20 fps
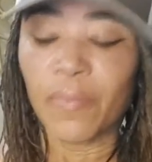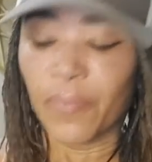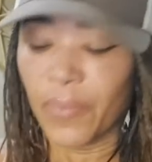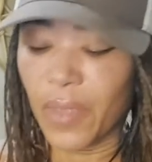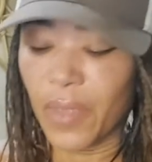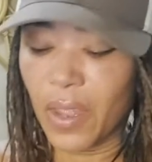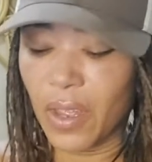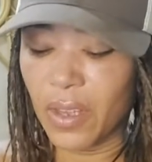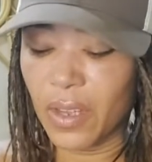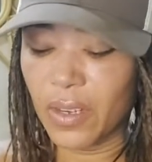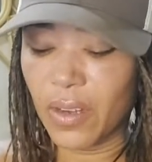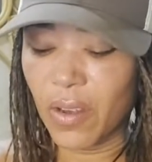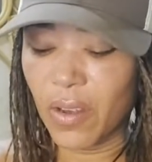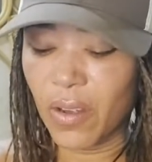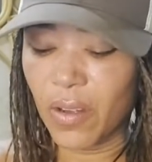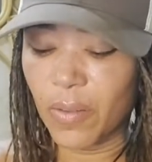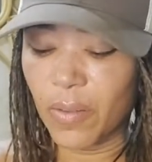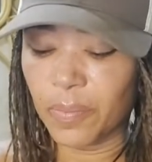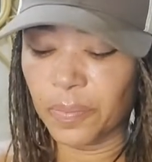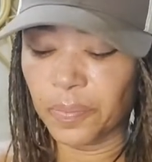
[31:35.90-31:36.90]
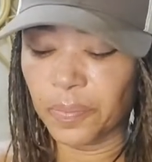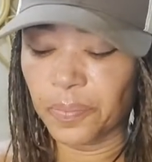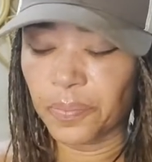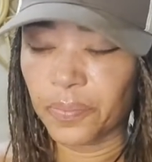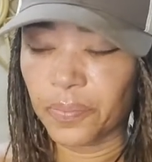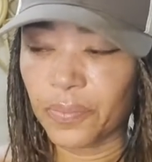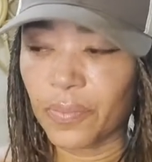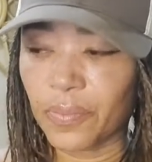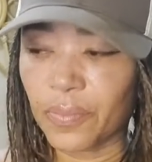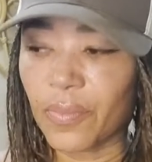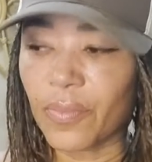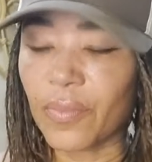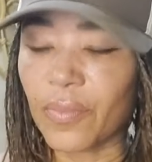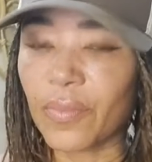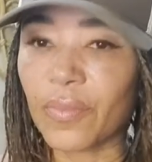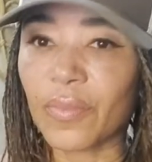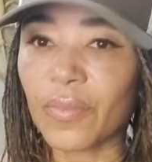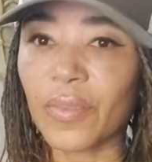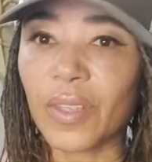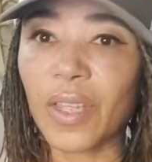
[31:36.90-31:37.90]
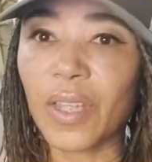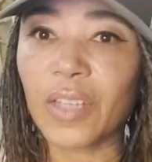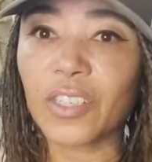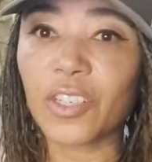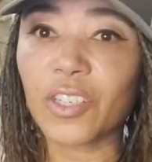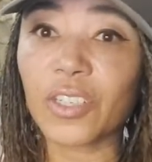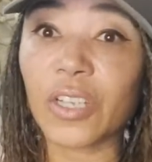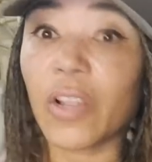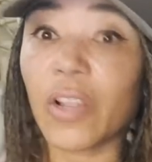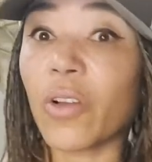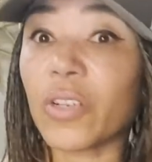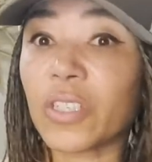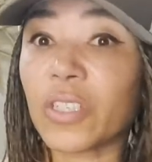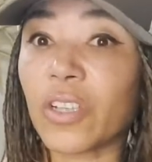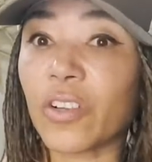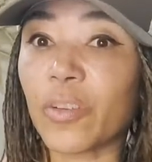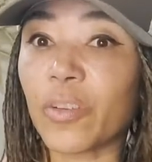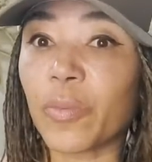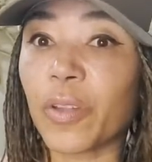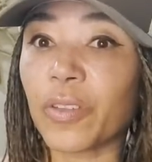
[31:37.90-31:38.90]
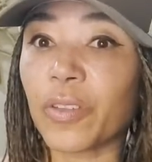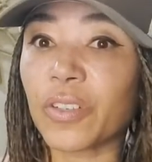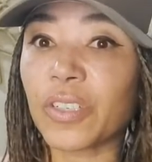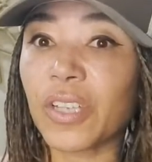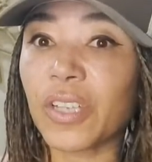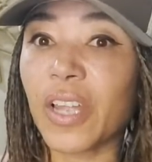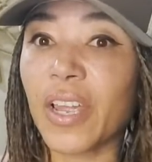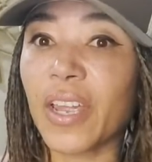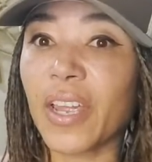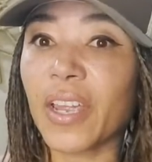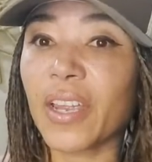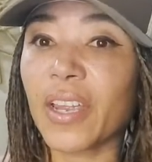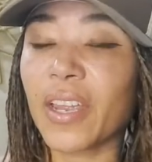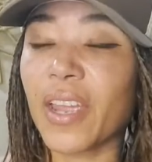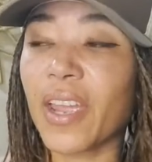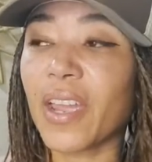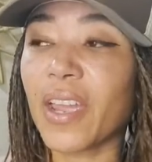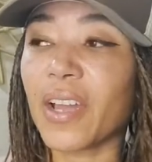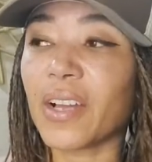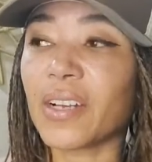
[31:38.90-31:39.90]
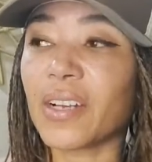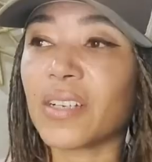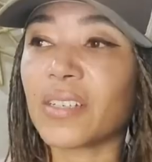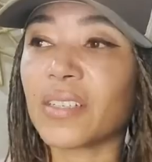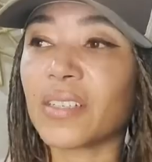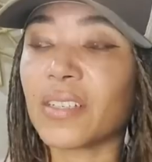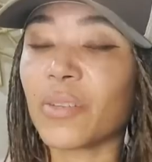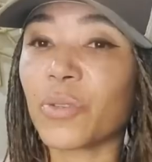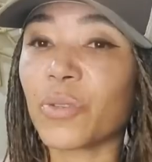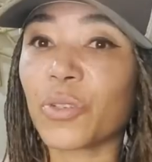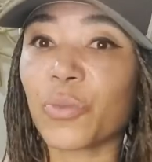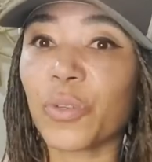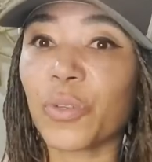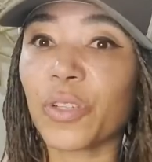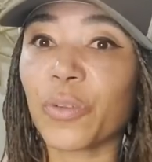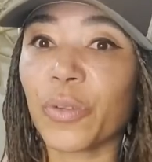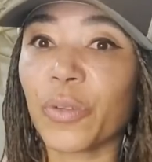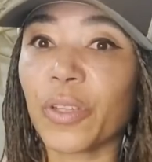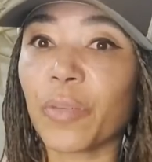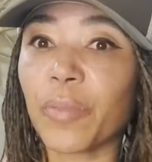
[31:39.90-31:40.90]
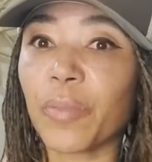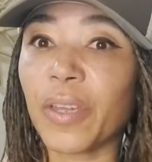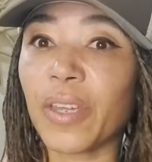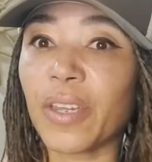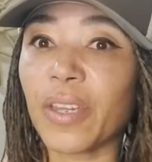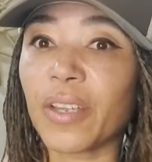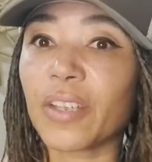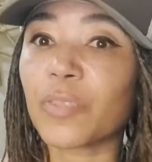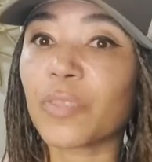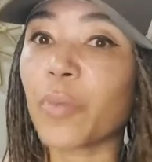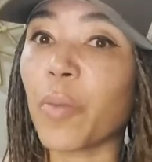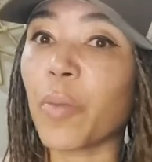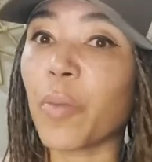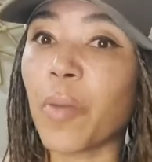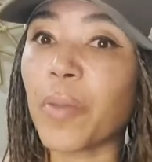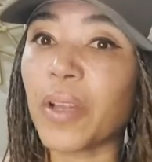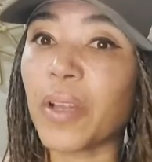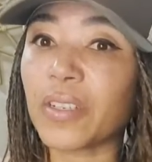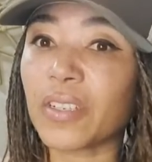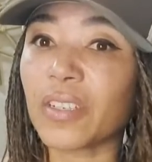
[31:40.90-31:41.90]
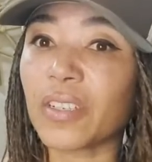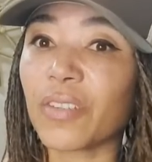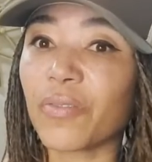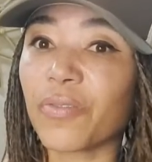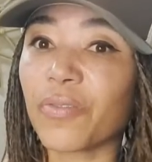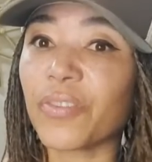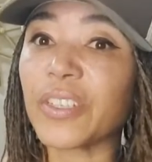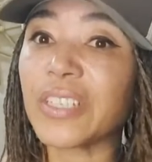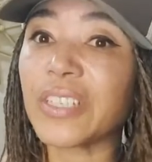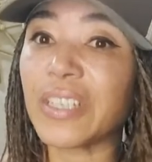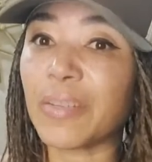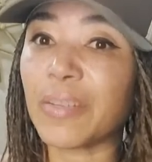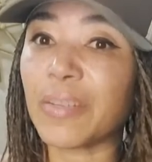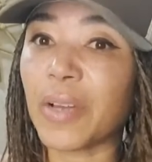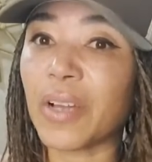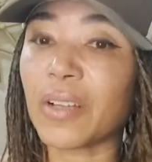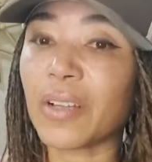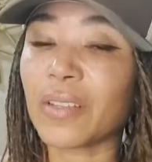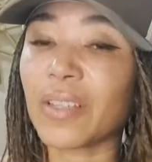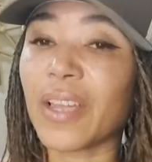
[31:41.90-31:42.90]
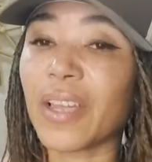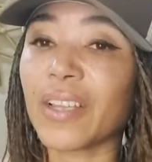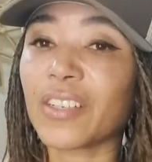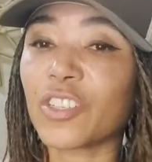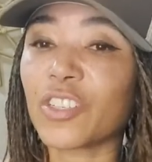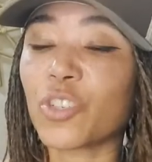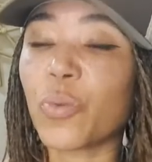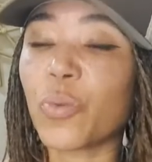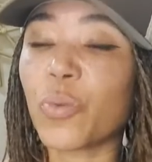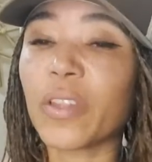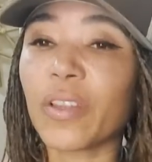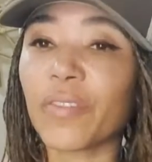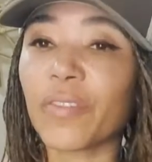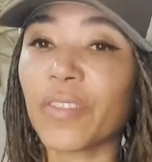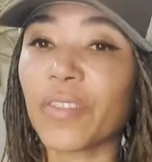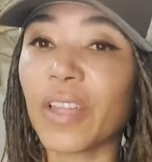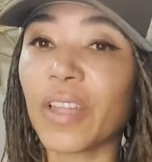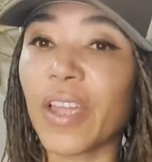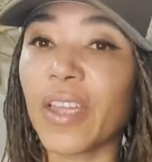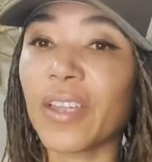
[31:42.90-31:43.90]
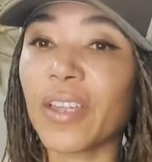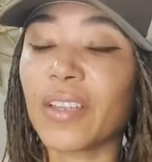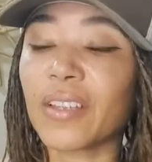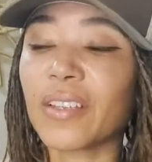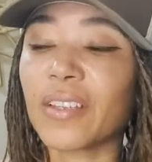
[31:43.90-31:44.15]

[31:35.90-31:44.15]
And um, and she's like, oh, I saw your mother's leg, and it was really, really big because my mom has lymphedema, like swelling of the leg.